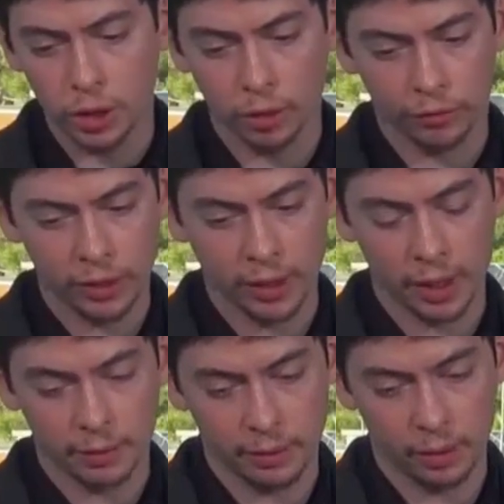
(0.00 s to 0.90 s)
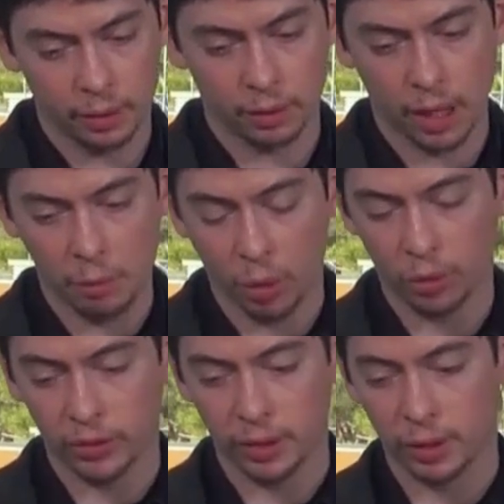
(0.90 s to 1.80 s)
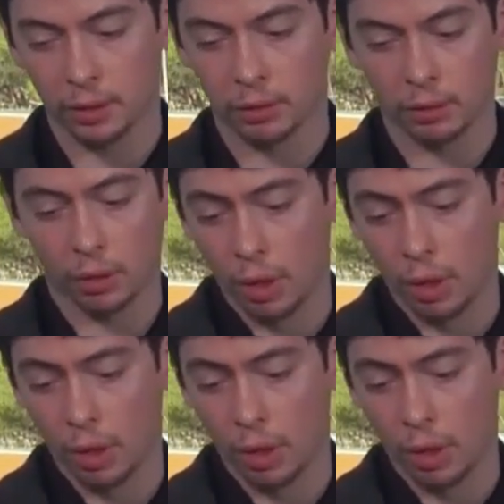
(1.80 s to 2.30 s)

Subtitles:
because that's what we're talking about. There are other